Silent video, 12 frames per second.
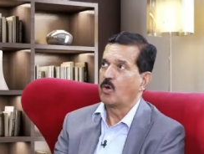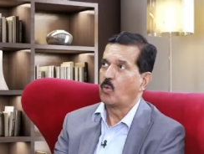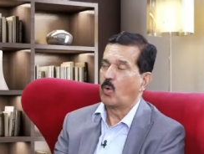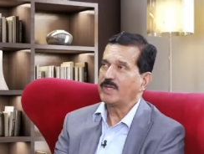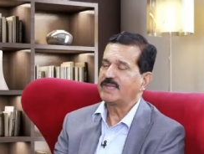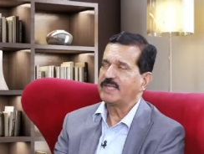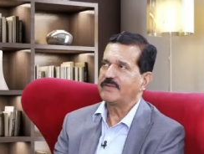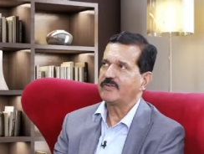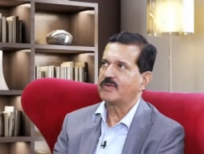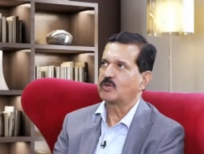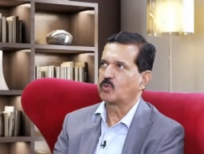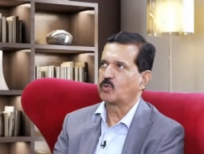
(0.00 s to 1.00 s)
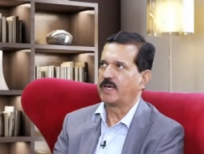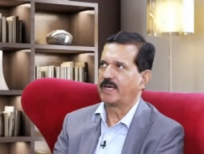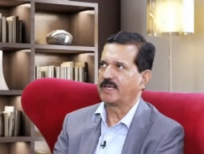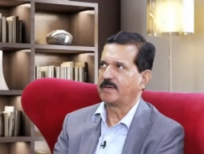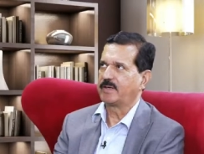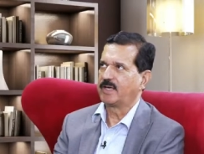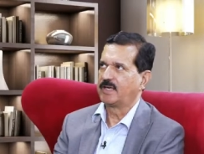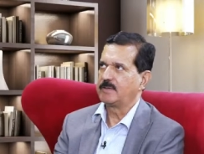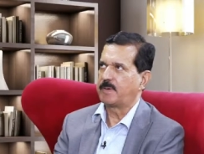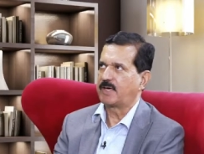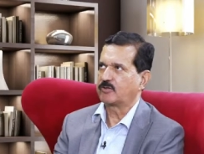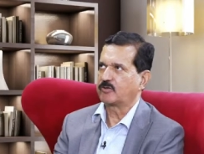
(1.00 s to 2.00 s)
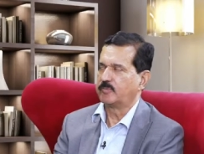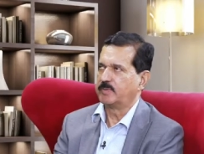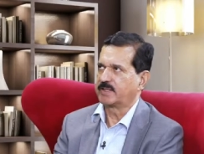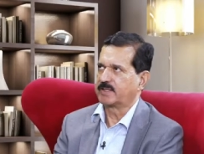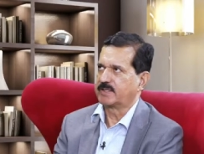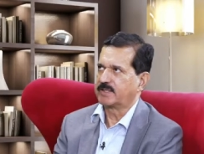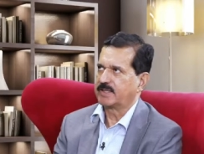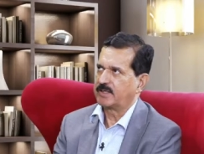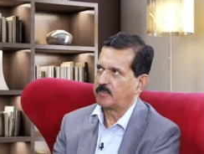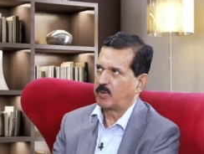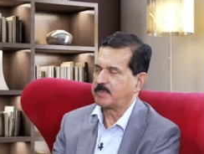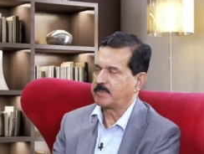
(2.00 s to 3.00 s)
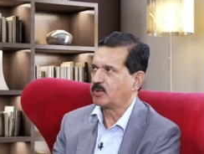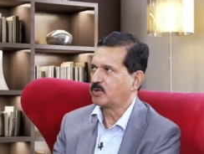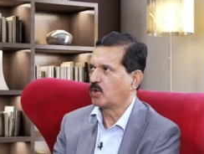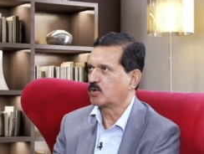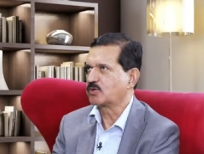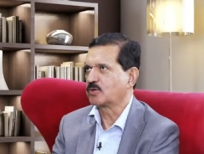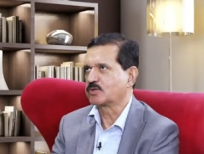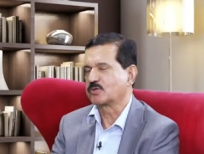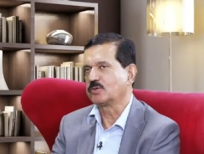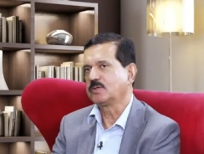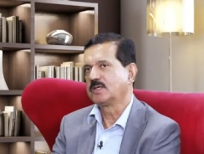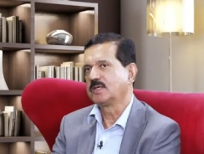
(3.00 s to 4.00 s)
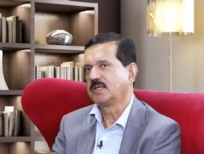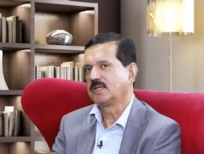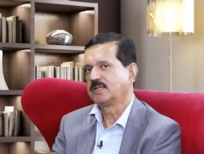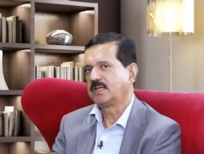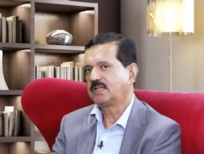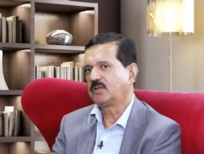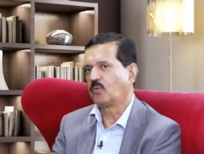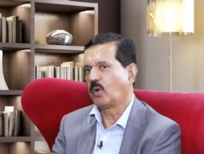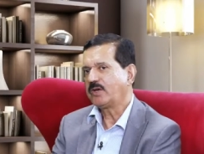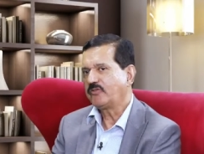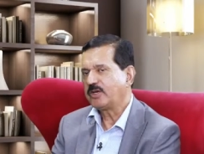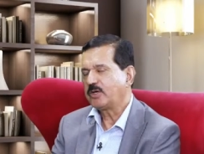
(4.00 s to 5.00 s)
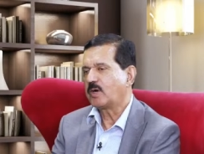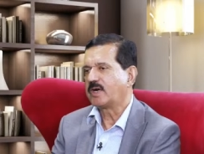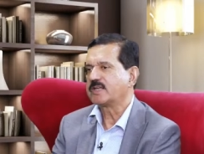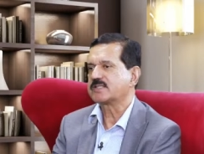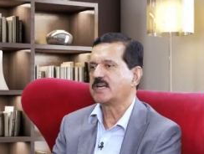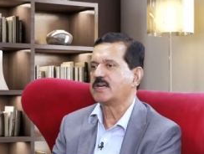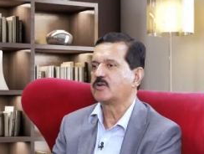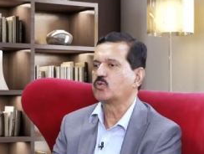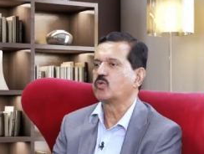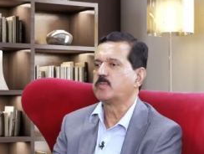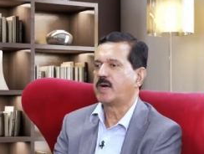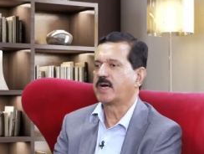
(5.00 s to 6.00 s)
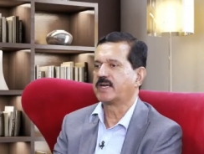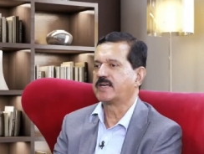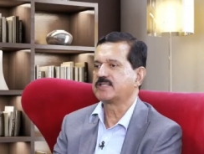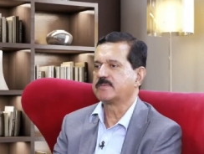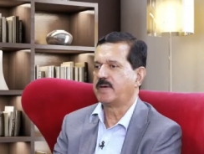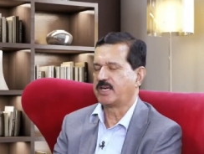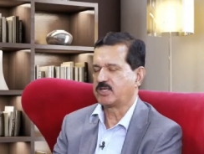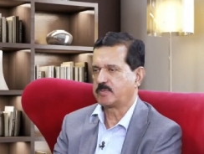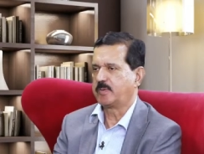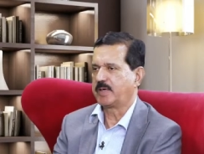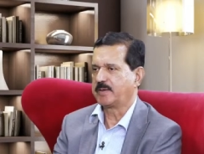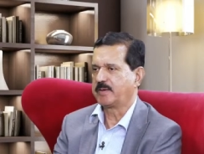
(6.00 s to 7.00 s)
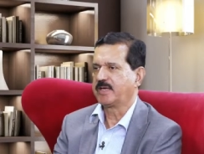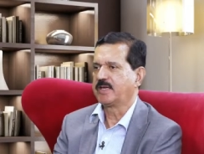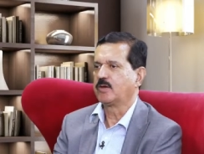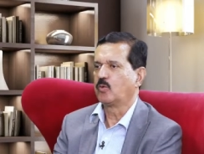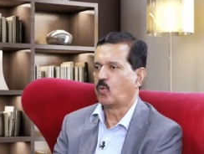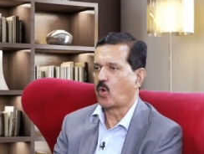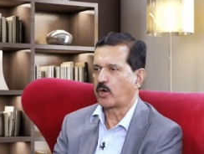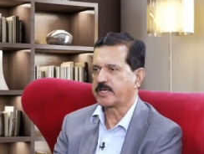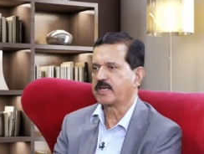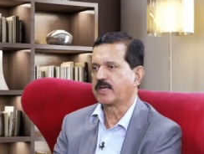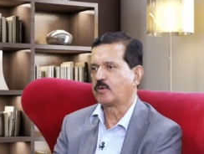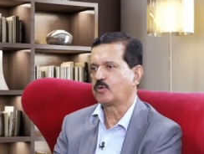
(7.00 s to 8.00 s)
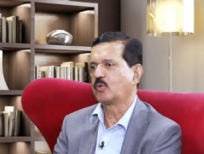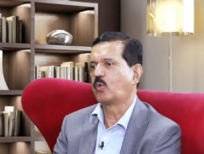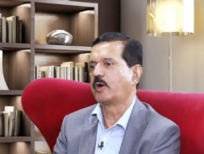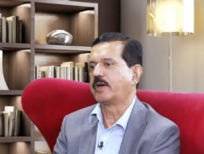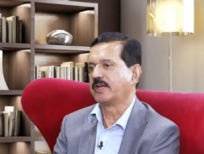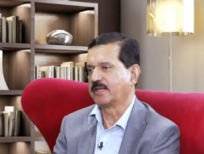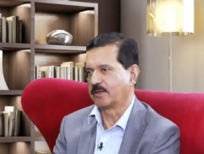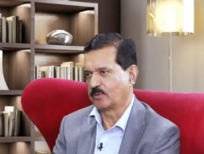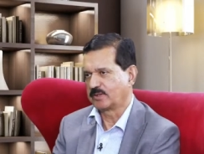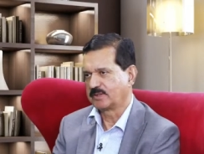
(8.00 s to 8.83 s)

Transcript: One thing we were told in the early part of my career, and it might be yours also, that the one way to understand rural market is managed by walking around or wandering around.